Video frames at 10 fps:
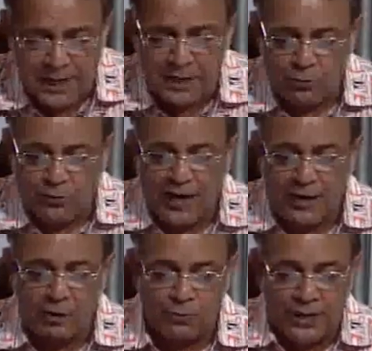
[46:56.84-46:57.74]
to find
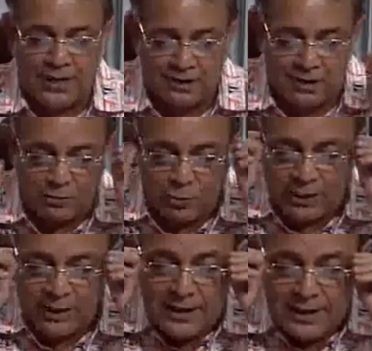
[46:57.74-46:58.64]
out ways onto it.
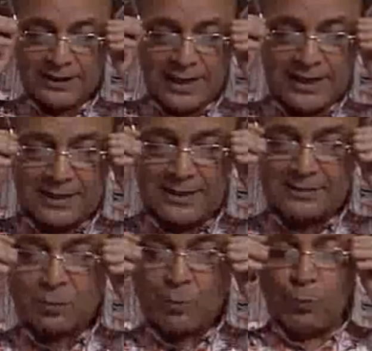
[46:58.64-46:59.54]
Then it is
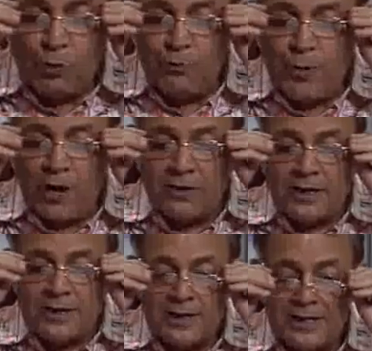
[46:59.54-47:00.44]
to move beyond the
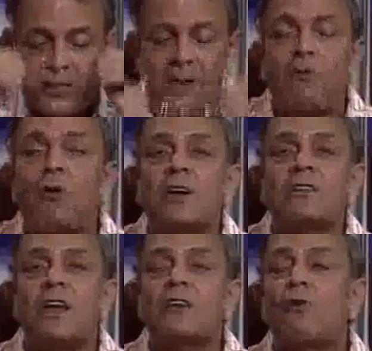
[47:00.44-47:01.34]
traditional focus
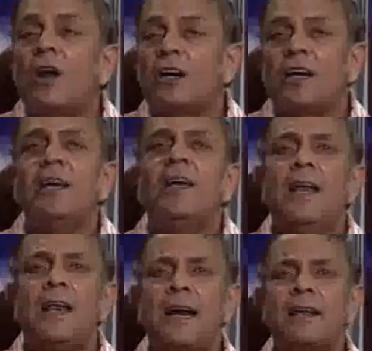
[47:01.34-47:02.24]
on quality.
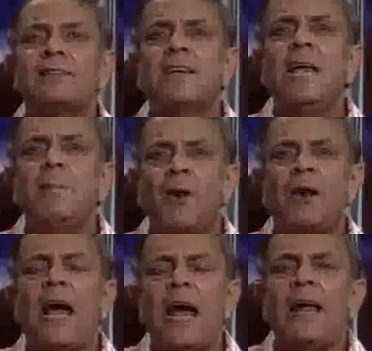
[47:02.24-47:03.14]
Let us keep on
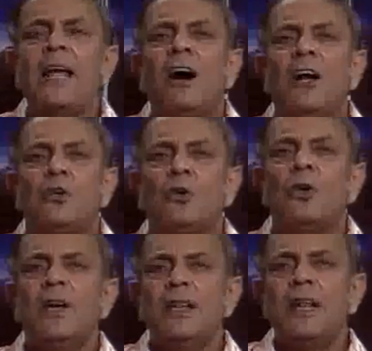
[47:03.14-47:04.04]
adding on to
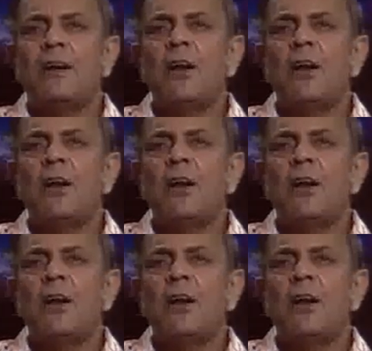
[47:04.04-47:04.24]
that